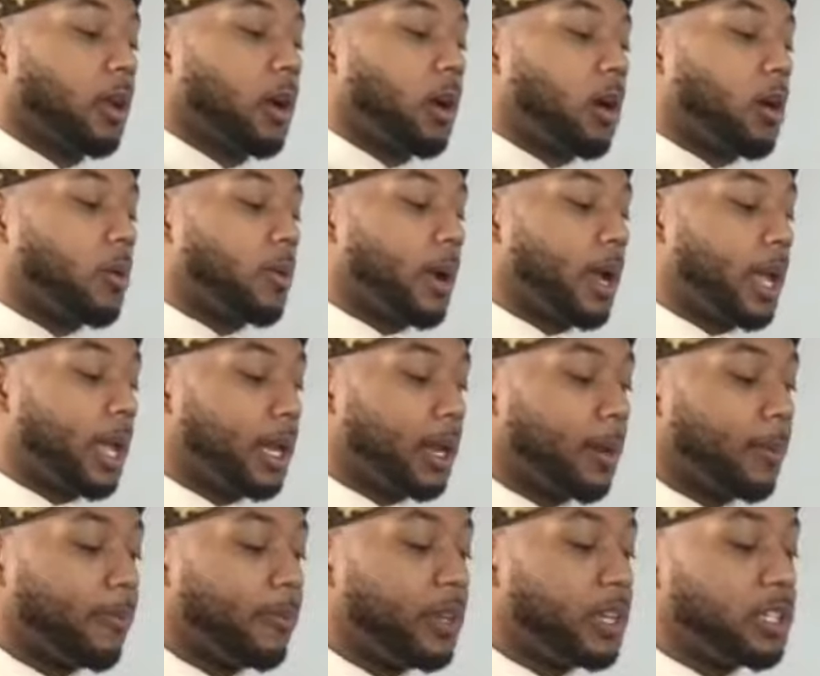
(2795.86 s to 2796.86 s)
All right, and
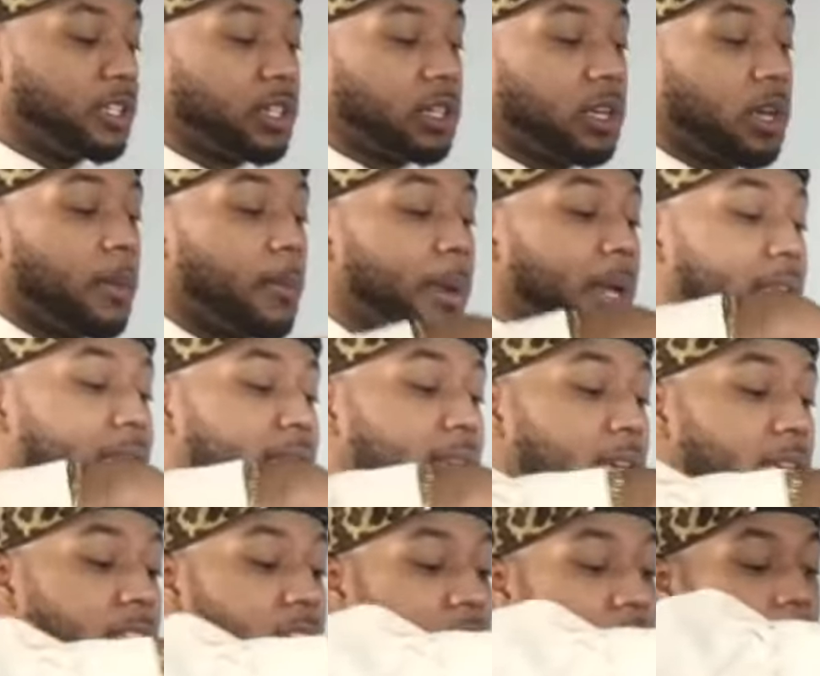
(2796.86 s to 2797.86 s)
I'm finishing up my
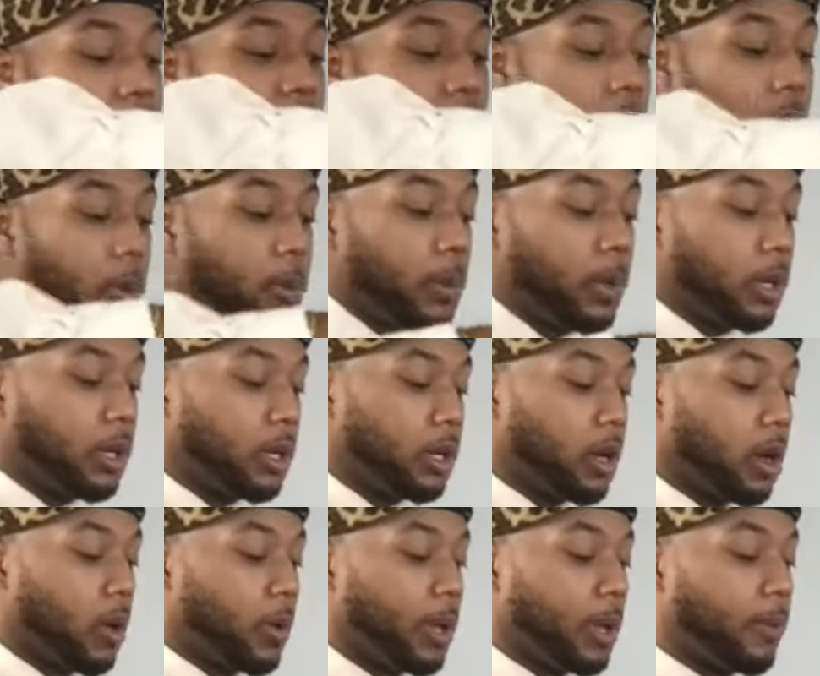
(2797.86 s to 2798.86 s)
section here and we're gonna
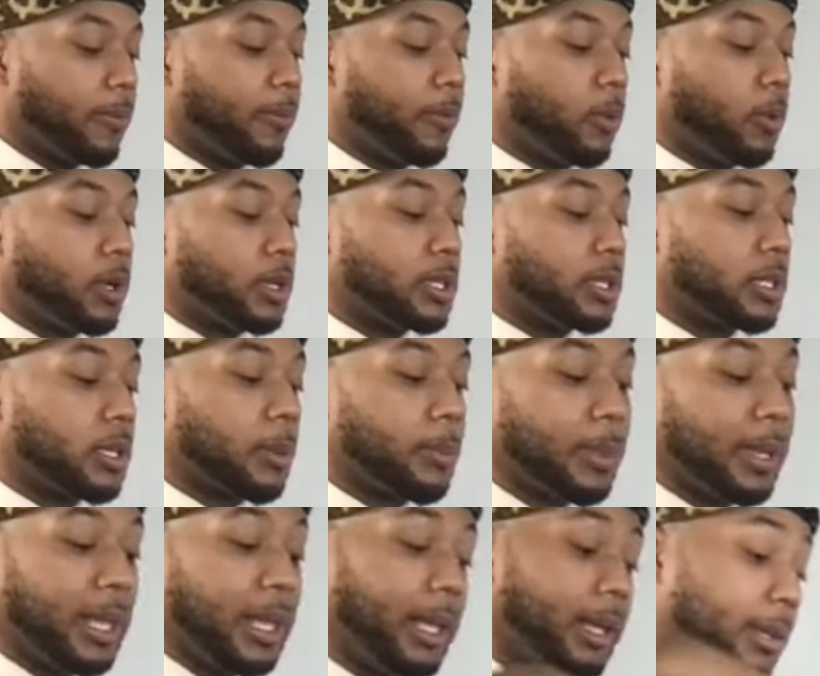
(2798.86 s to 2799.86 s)
go in for
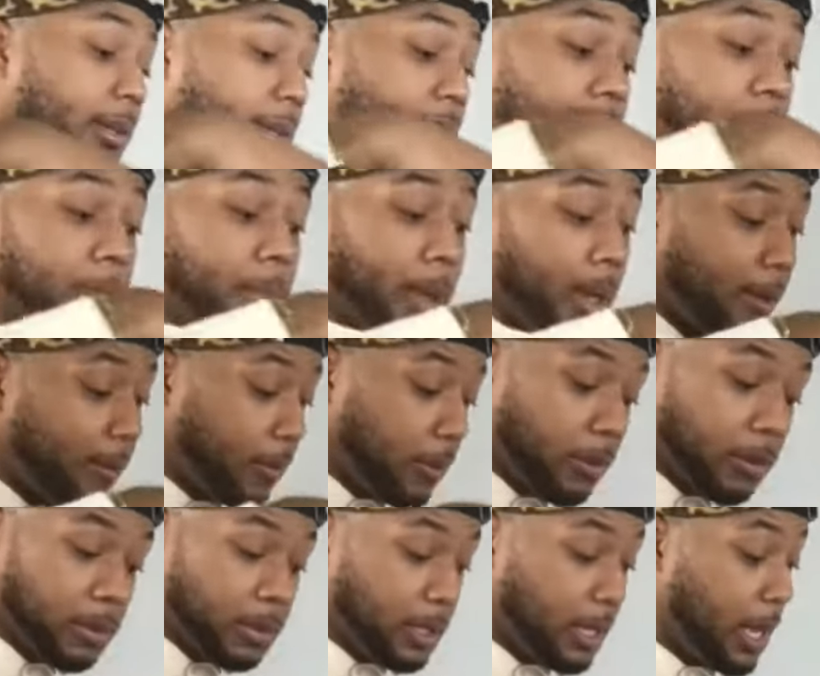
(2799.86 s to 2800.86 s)
some ending
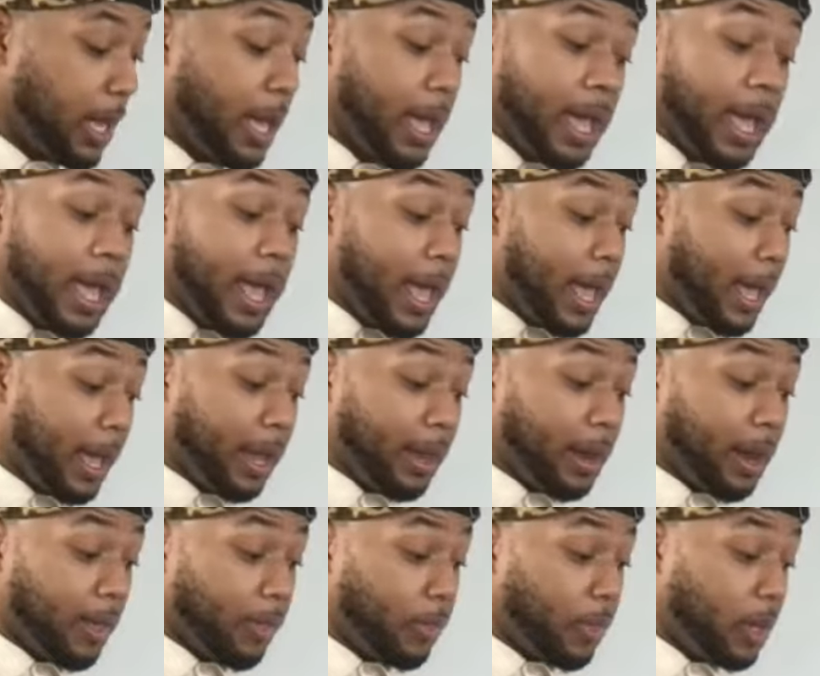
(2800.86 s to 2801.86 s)
bevels. And
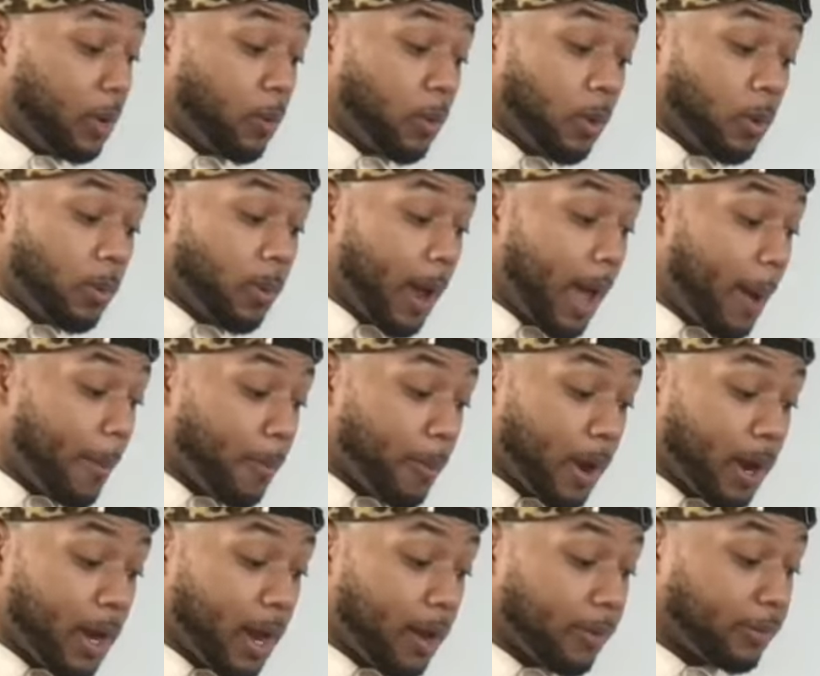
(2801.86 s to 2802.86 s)
I think we'll wrap
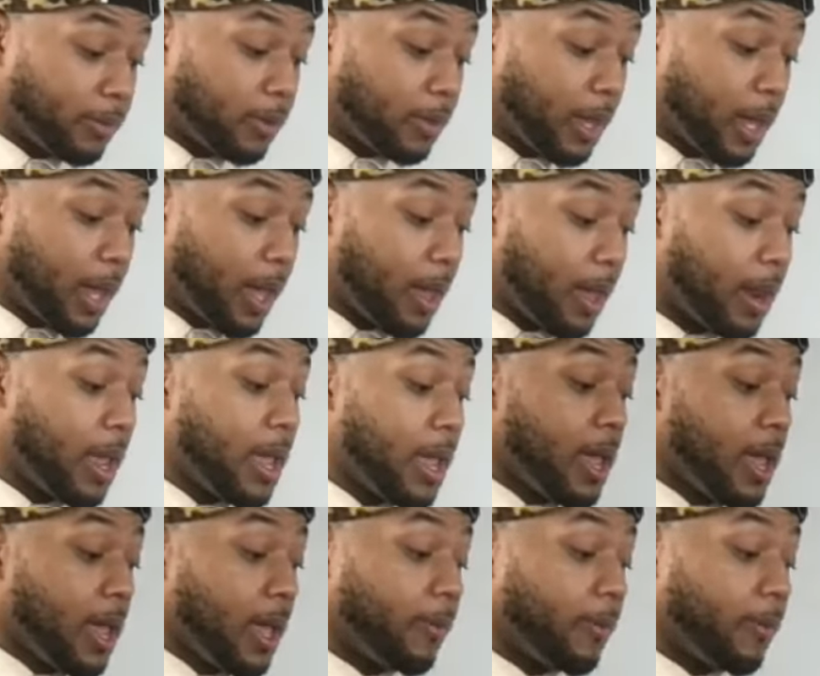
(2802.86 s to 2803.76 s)
right after that.